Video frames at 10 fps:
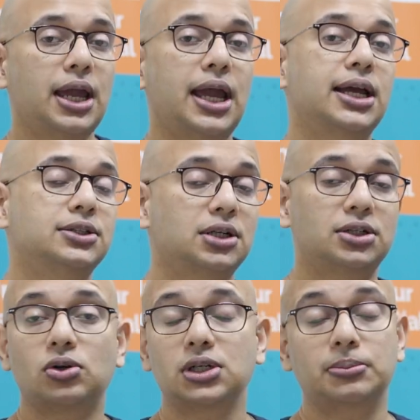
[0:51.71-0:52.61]
and are
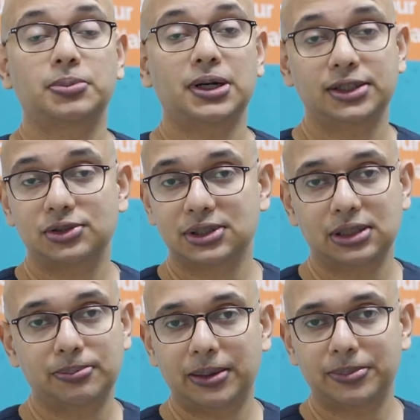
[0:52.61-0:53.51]
non-compliant to
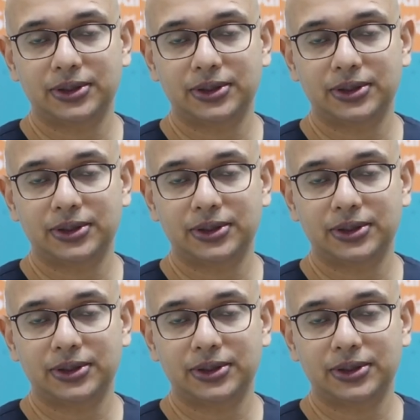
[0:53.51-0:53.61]
CPAP.